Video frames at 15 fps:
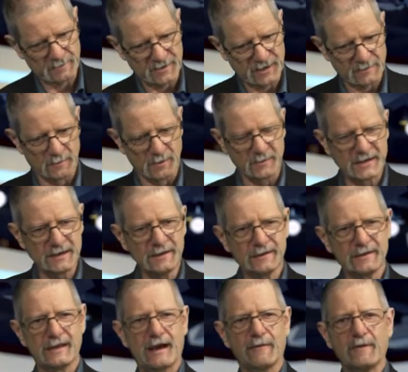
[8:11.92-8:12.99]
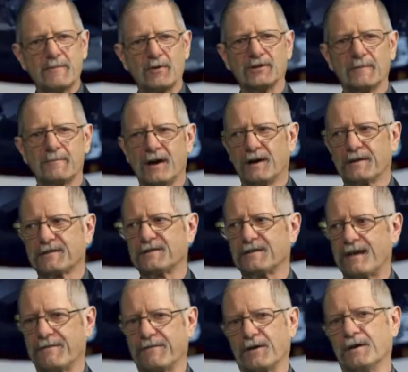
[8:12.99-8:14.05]
abstraction, but we didn't see how we put the parts
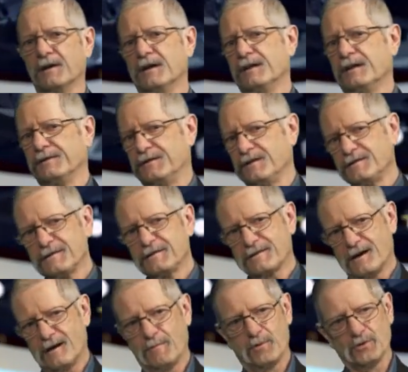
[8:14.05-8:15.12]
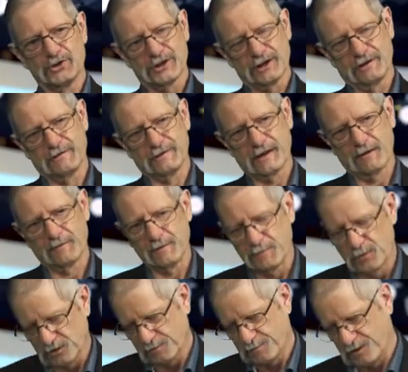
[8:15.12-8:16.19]
together. This example shows how we
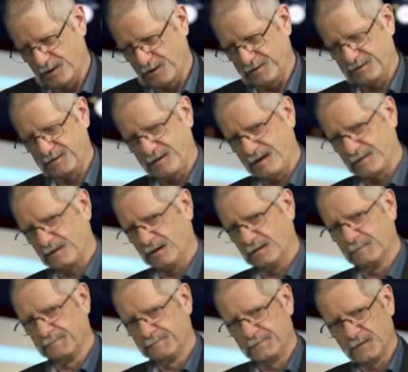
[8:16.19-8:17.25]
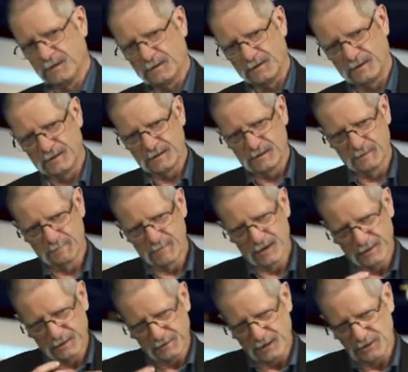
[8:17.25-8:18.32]
put the parts together. And by
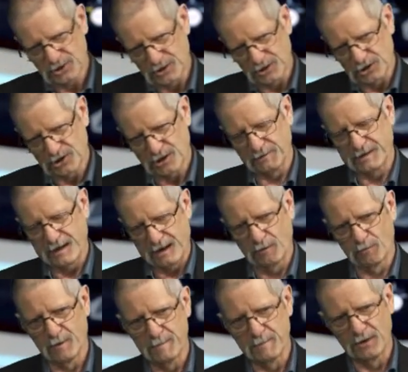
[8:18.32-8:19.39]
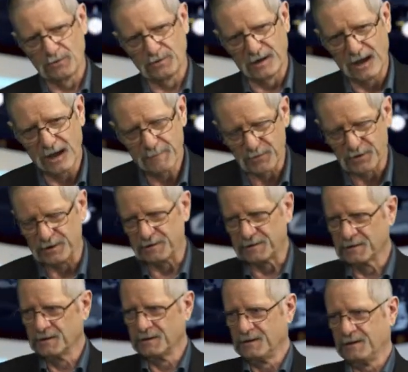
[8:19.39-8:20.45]
extension, it shows how we build
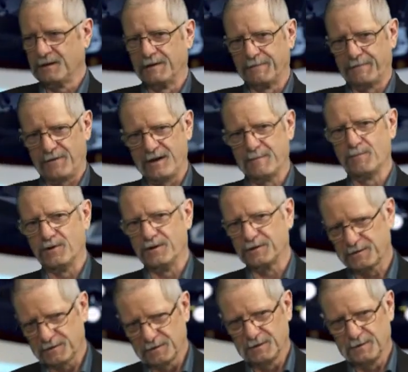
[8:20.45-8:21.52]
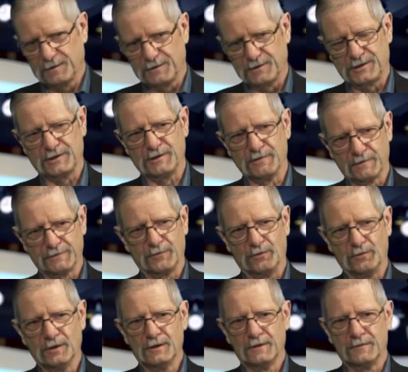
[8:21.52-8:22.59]
libraries and frameworks that are
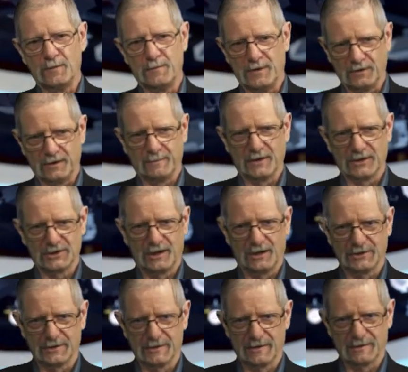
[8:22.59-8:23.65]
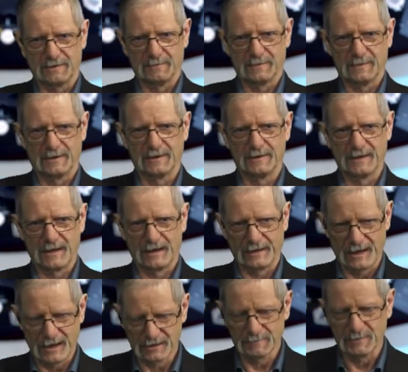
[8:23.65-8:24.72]
useful for building much larger systems. And Erlang
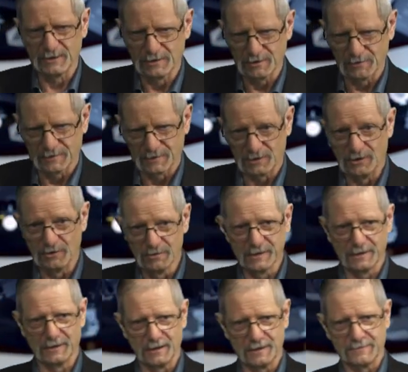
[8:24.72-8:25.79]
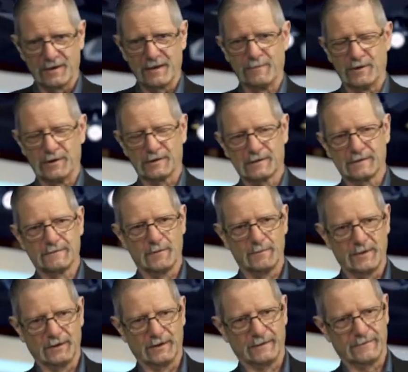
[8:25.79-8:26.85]
has been using these frameworks for
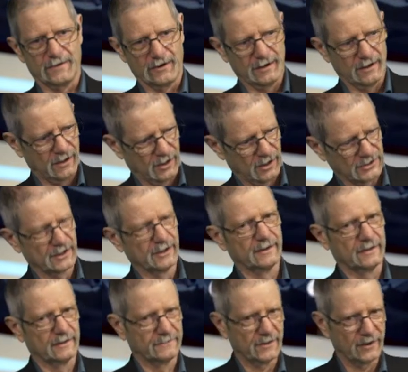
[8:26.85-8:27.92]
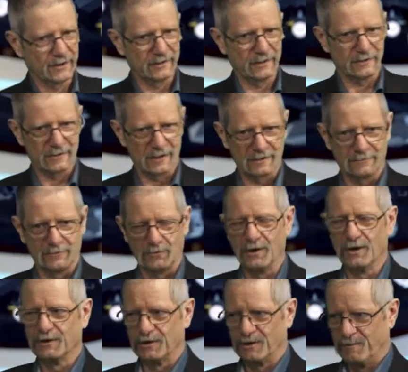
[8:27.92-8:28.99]
building very large and very successful
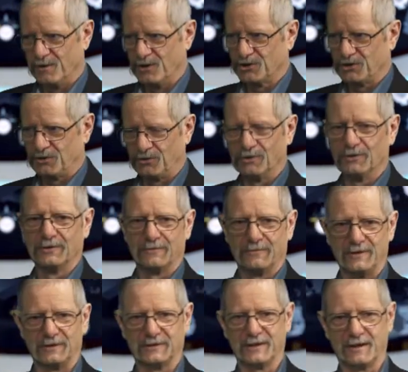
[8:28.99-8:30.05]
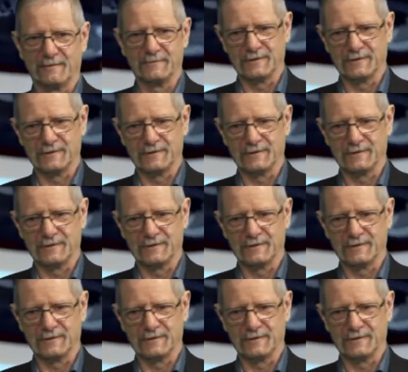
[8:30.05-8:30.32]
commercial real-time